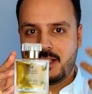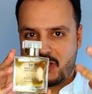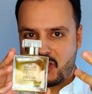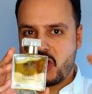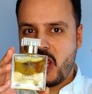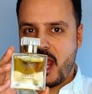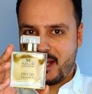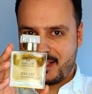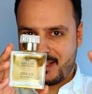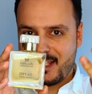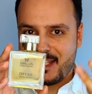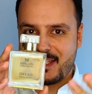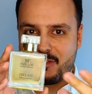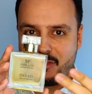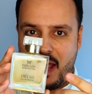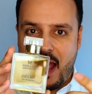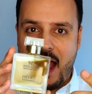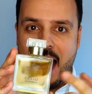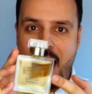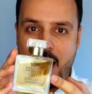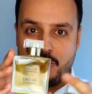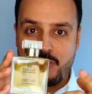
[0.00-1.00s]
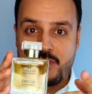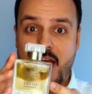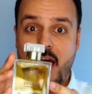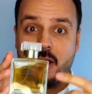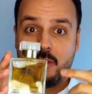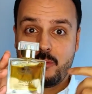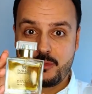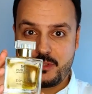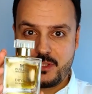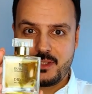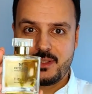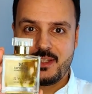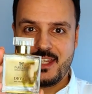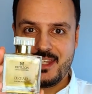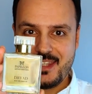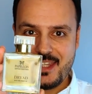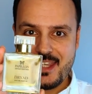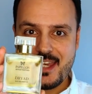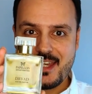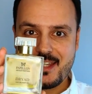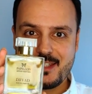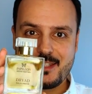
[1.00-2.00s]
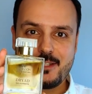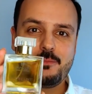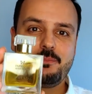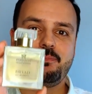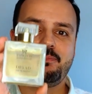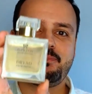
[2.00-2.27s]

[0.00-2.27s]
check this house out in the end.